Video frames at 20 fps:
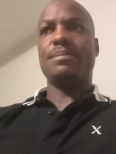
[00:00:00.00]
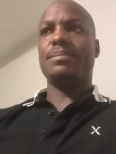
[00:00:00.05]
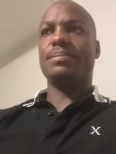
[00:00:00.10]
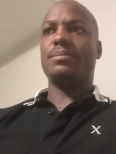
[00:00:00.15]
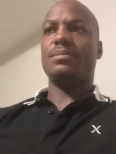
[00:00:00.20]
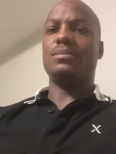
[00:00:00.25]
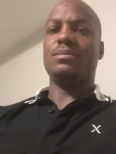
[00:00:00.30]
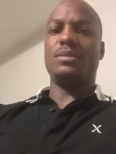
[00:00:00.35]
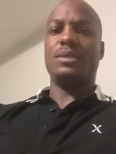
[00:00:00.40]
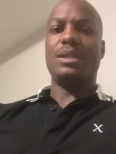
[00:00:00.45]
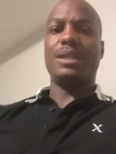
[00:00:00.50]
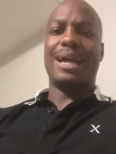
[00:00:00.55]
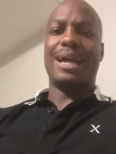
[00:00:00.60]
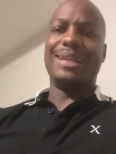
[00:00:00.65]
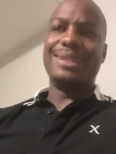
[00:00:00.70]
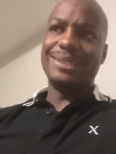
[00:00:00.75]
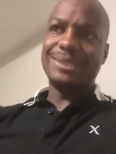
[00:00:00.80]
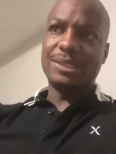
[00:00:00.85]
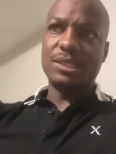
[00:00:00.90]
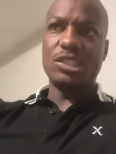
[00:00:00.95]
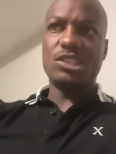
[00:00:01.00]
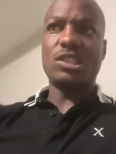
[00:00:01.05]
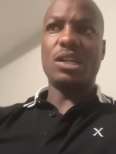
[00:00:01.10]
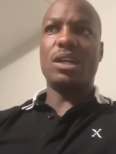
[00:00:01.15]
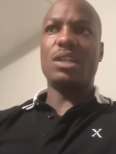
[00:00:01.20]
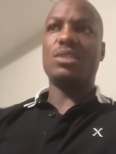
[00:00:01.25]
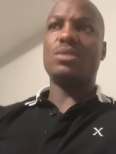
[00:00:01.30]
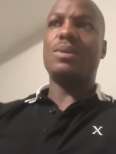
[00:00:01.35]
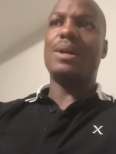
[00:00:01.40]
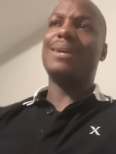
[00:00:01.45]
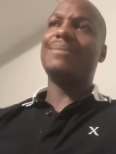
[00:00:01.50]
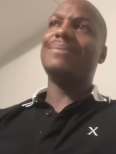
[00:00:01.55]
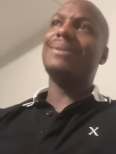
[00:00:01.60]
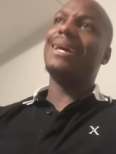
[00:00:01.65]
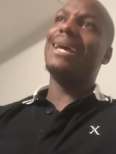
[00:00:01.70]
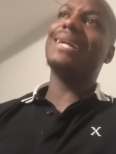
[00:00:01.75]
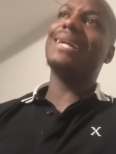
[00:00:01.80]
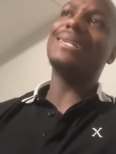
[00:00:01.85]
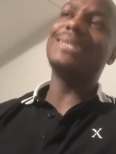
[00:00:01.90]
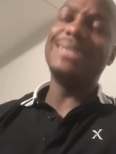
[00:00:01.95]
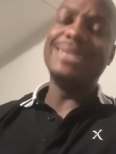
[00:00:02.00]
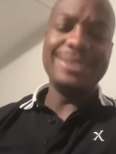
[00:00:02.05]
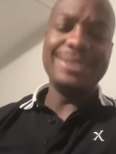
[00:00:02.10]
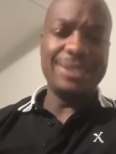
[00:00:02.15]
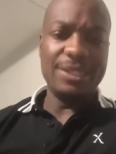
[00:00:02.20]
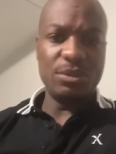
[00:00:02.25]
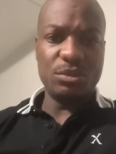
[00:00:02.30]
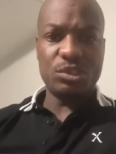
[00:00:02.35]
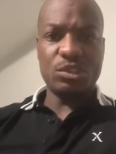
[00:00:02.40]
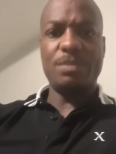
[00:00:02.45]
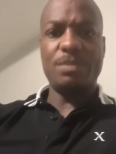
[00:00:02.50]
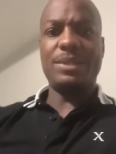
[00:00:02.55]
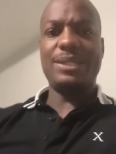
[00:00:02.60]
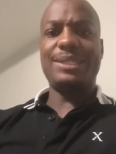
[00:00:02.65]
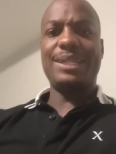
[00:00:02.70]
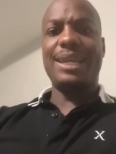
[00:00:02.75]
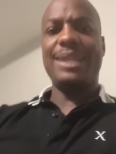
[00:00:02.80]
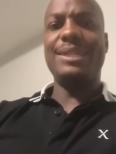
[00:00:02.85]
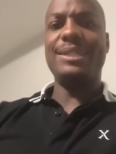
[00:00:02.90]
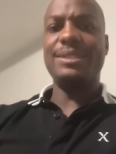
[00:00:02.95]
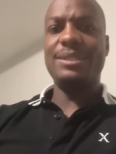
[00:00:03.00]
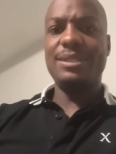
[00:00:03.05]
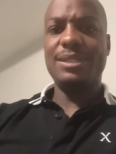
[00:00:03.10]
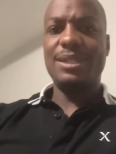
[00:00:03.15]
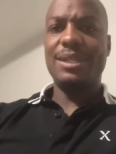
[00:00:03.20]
Hmm. I listened to Charles White. How could he deal with so much hate?